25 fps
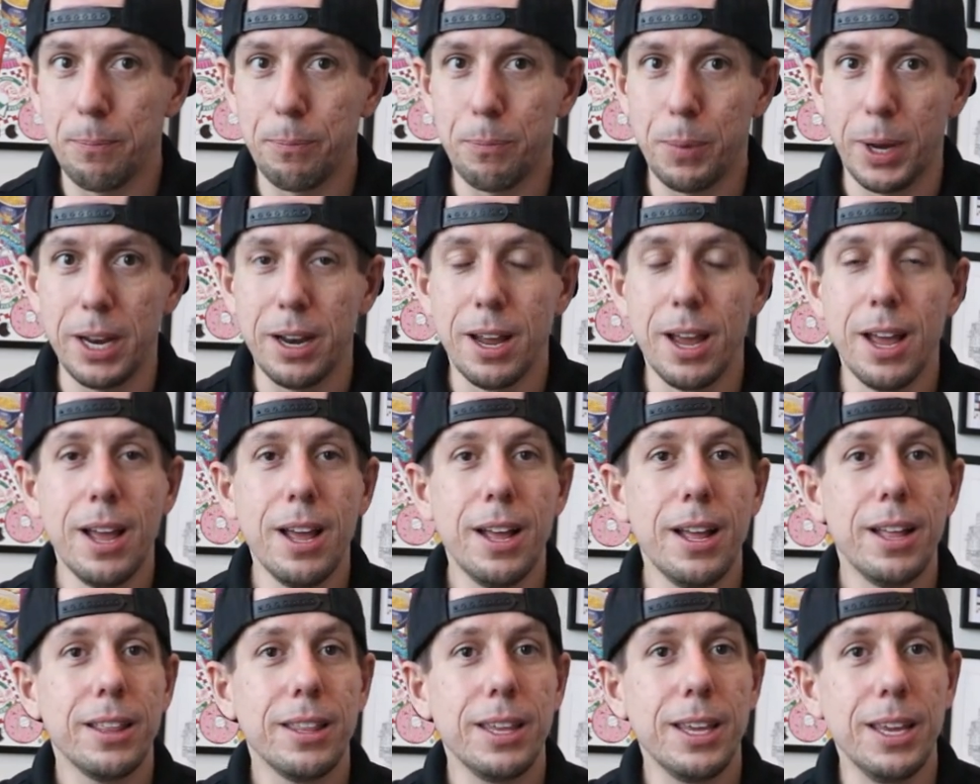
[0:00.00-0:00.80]
But
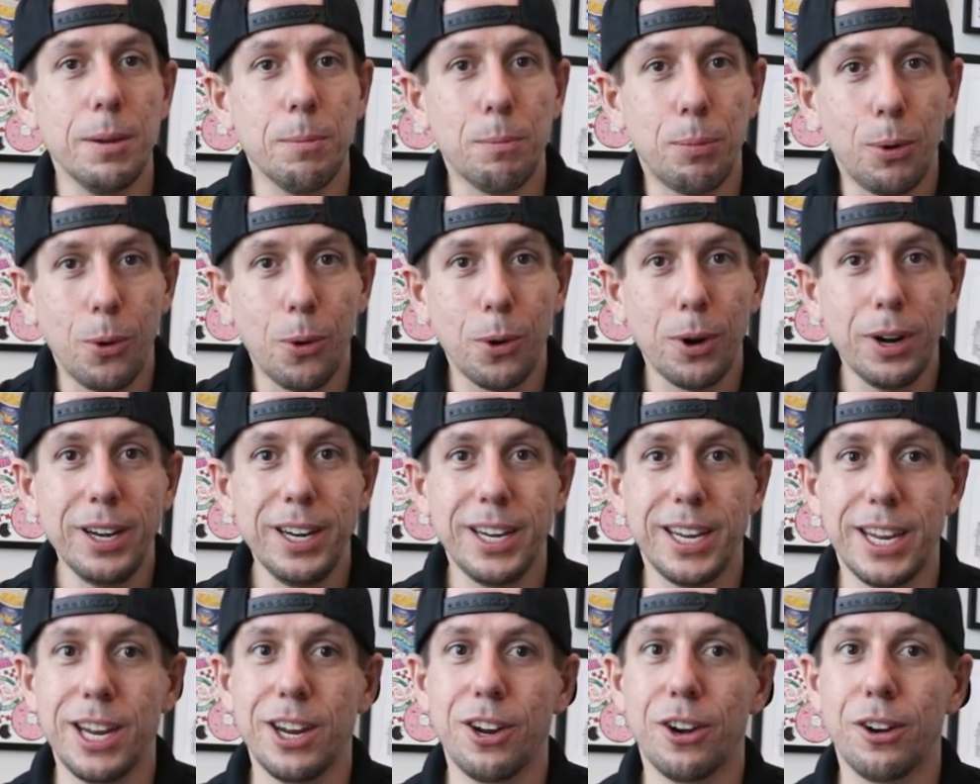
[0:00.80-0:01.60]
the
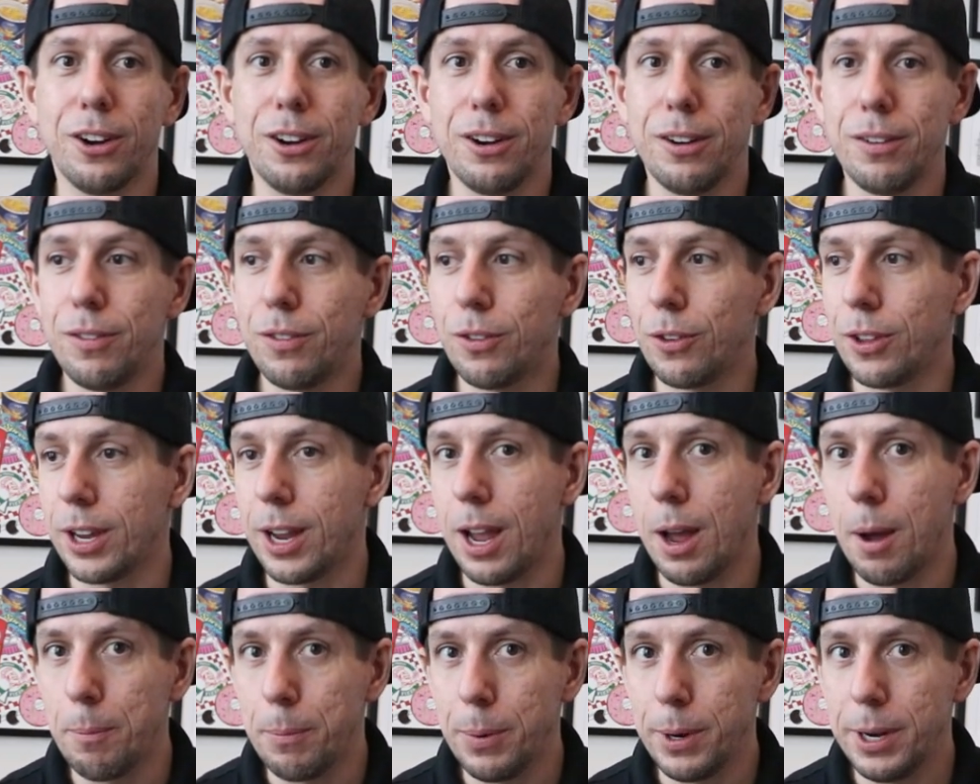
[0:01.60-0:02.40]
important year for the
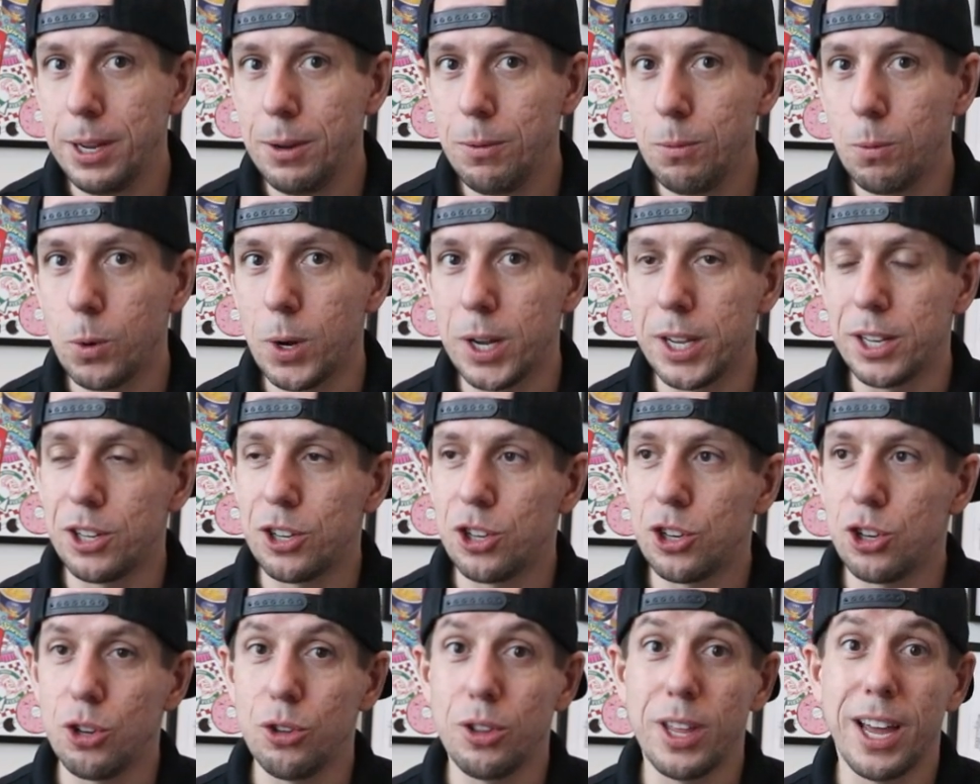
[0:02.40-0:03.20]
company
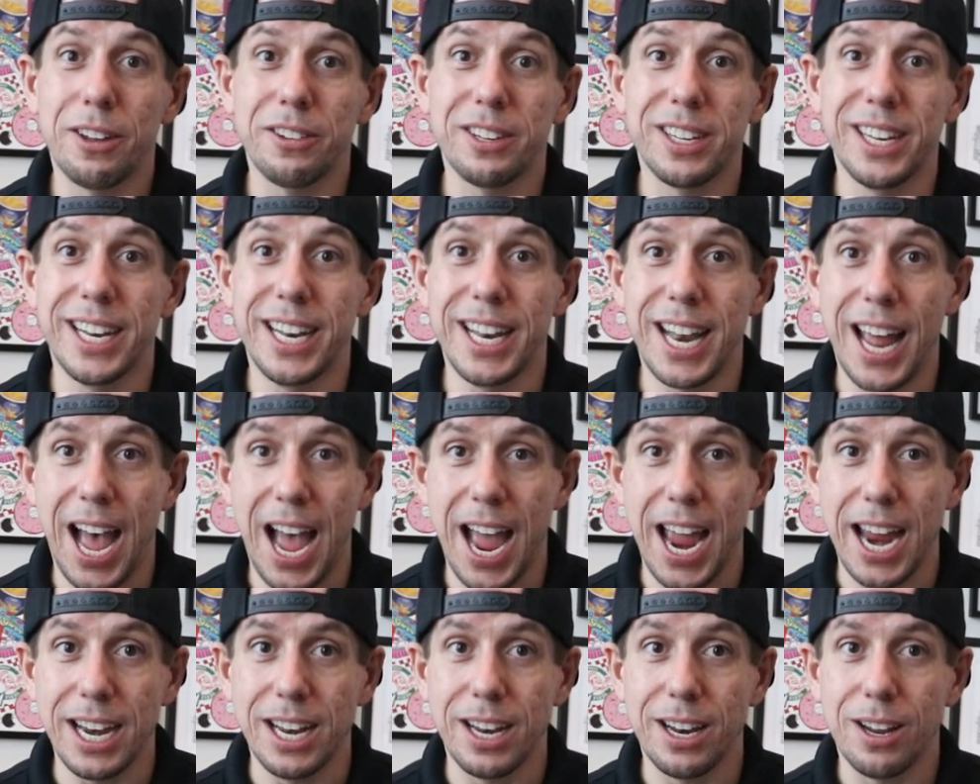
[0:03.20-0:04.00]
was
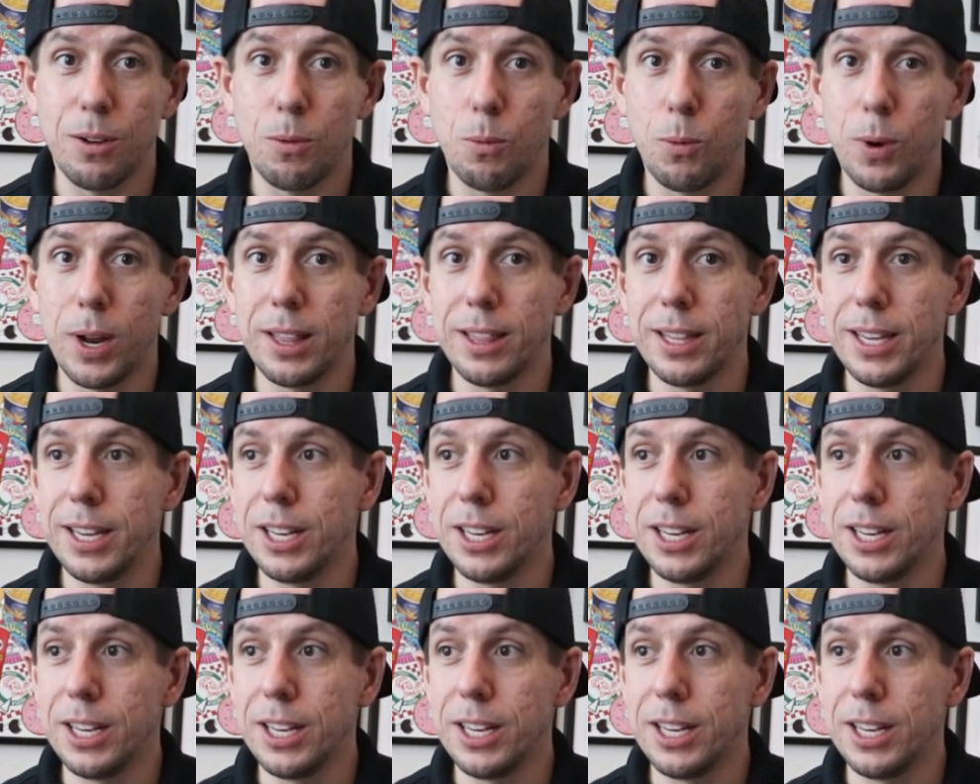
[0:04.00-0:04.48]
2009 when